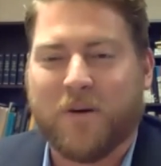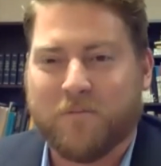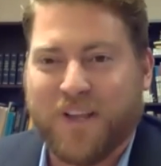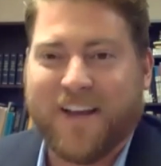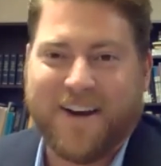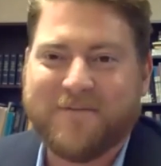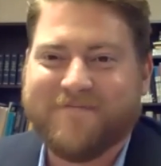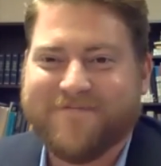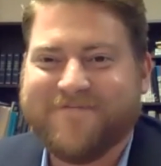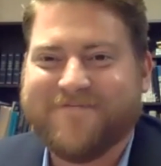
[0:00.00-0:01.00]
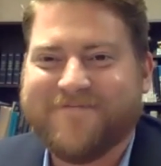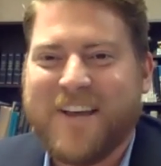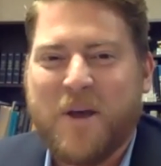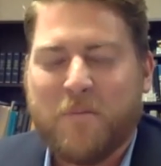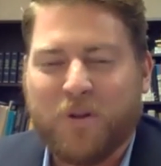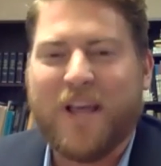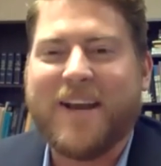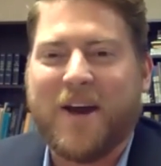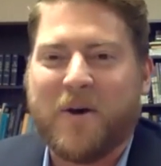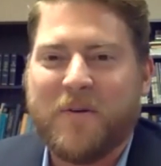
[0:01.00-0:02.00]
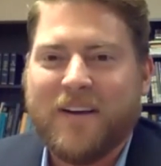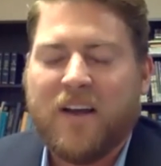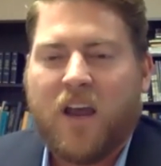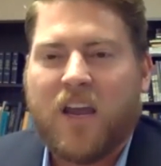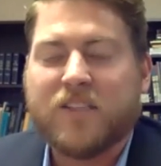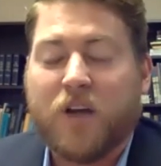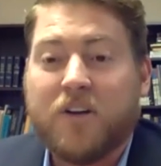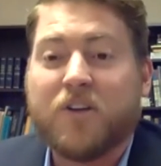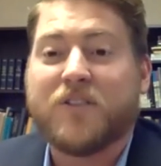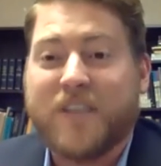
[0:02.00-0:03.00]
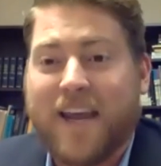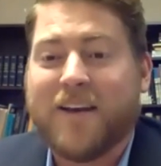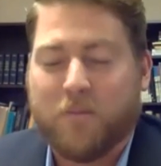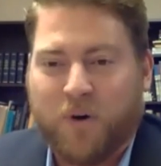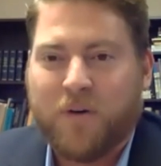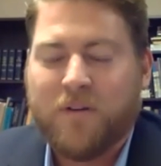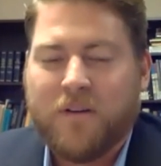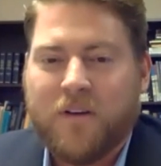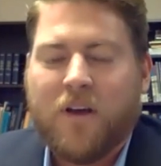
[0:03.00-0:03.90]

on Plato. Plato is understandable.